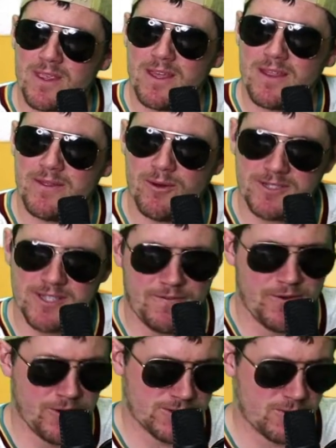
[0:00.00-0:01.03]
What was the
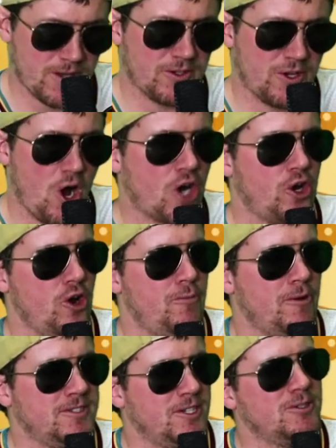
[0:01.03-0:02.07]
first one? Oh, Coopers.
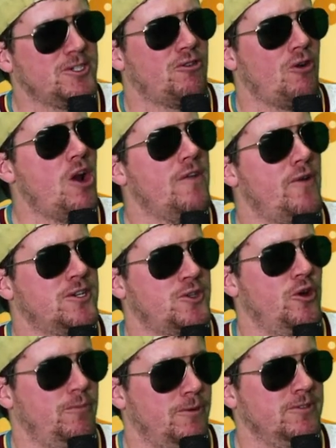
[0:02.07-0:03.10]
It was Corona versus
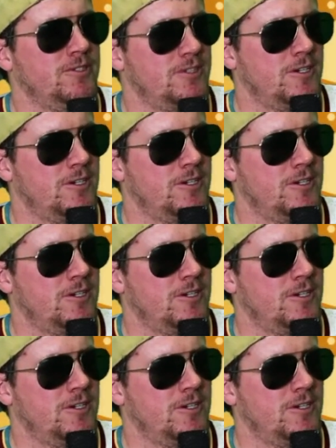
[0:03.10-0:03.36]
Coopers.